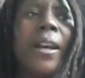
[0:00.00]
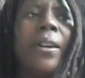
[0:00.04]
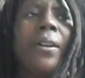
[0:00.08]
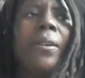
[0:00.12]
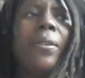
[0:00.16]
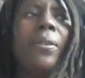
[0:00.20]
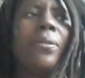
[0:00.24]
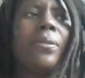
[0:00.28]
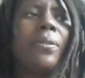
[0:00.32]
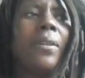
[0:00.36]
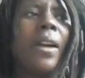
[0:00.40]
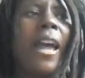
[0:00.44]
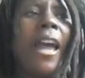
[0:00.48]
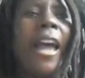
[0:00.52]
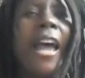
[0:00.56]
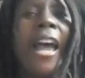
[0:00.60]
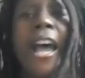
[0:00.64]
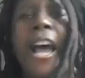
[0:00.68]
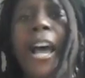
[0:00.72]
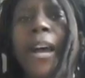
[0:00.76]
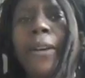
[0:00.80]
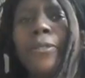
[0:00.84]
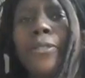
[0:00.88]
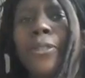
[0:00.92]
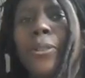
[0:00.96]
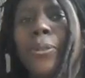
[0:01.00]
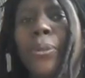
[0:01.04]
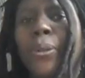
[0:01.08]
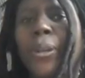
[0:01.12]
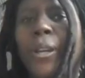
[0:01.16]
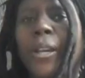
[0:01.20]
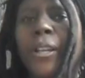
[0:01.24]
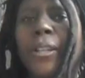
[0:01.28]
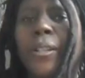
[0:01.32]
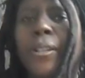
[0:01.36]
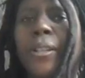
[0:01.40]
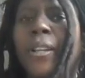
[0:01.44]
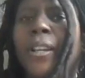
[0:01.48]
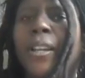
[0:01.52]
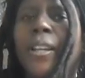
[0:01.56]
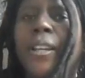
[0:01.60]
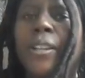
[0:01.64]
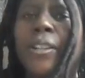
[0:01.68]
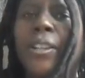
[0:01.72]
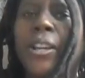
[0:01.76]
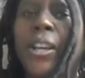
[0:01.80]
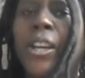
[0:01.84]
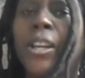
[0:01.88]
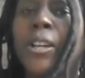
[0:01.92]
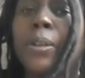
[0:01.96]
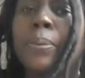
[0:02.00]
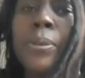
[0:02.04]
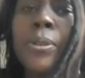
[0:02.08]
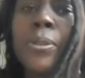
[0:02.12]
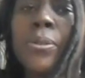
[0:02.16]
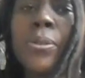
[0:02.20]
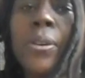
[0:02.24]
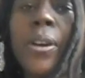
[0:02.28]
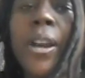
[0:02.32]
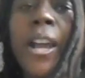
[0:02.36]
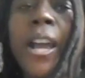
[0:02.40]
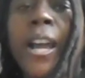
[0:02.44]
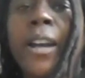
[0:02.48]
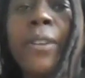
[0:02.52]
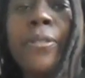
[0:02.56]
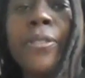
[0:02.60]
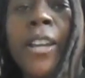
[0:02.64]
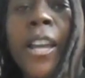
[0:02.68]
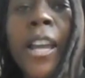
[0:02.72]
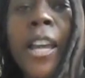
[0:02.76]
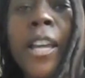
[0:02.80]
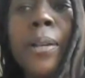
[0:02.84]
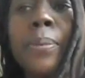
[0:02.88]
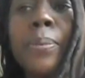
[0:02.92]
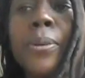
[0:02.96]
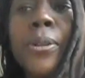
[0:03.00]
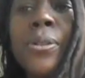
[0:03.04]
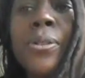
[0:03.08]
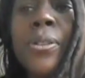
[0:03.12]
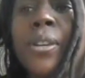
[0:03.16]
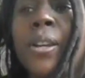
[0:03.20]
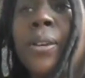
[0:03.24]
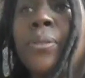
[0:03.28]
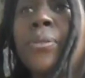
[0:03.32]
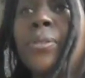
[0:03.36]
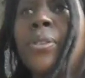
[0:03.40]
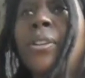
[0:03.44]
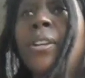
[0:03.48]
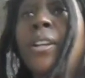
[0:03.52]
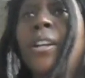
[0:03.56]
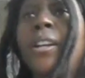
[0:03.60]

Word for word: I don't have to take cannabis or have cannabis every